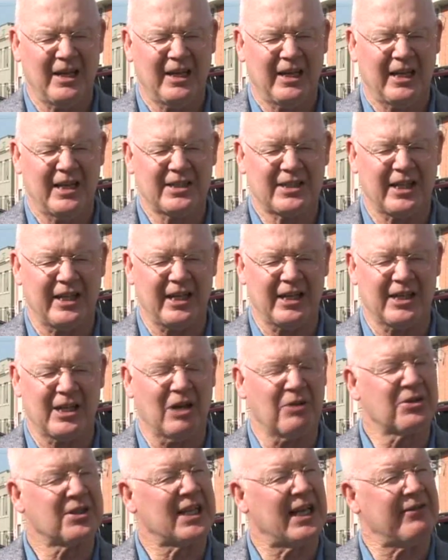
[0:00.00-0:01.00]
He said he'd
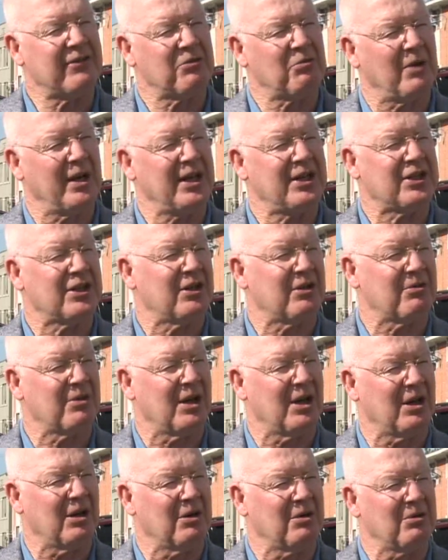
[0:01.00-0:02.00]
go 7 weeks in a
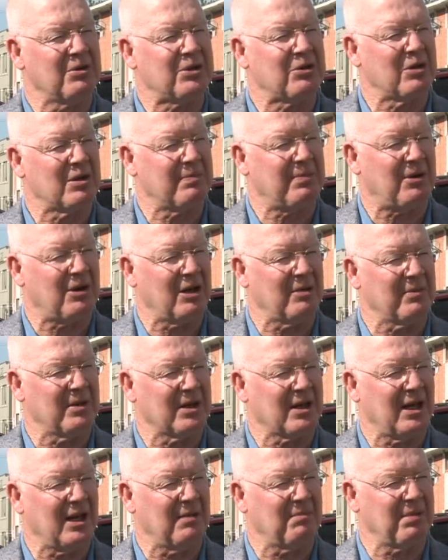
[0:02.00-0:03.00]
row to an
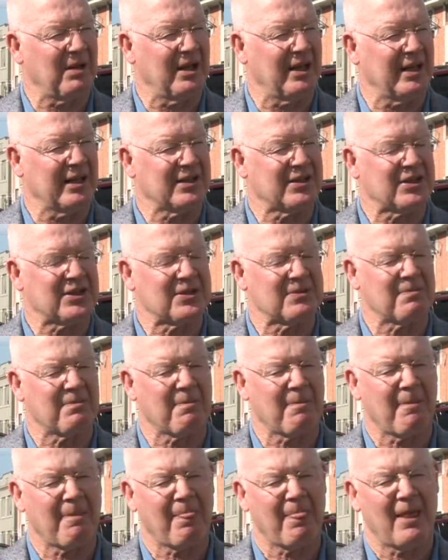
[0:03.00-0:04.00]
apartment complex.
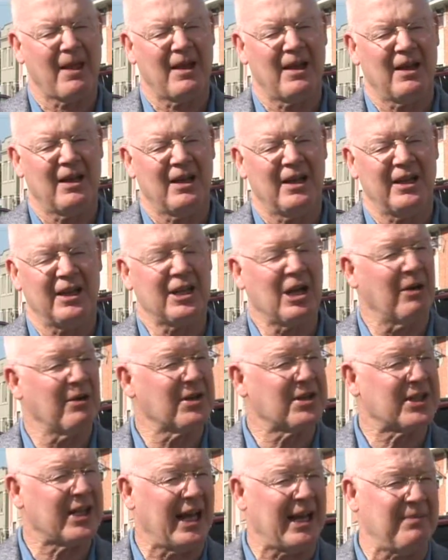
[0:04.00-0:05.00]
He'd go
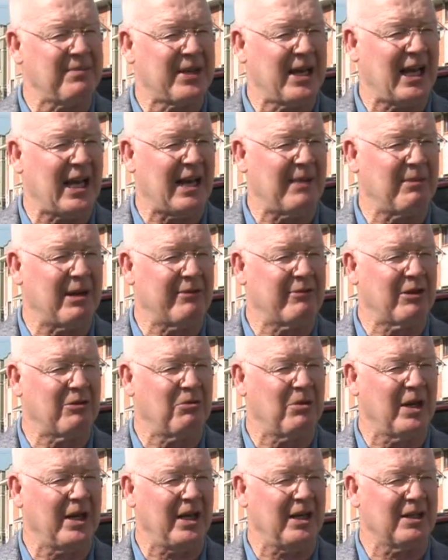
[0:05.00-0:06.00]
the same time every
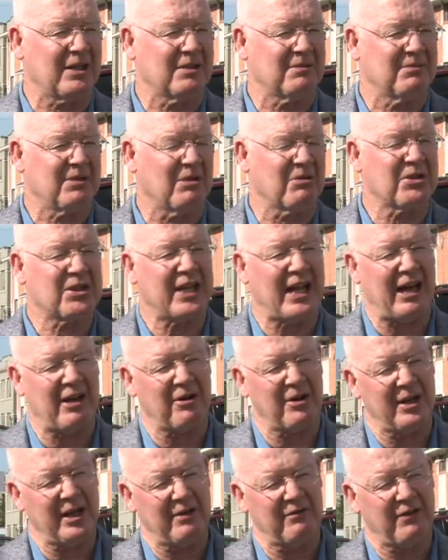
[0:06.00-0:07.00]
week,
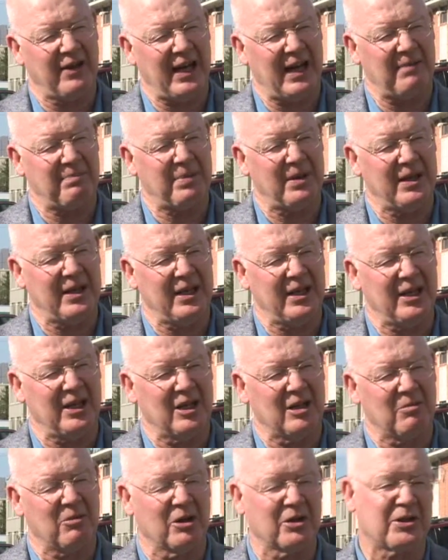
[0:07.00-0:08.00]
Saturday at 5
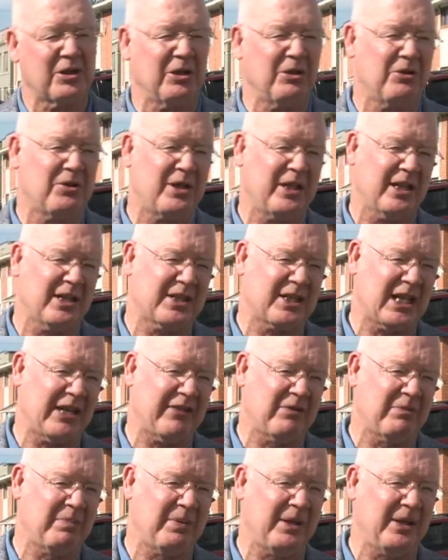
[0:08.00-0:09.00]
p.m. or Tuesday at
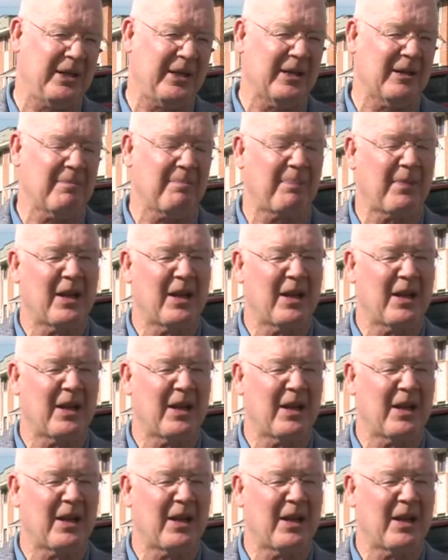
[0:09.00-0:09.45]
7 p.m.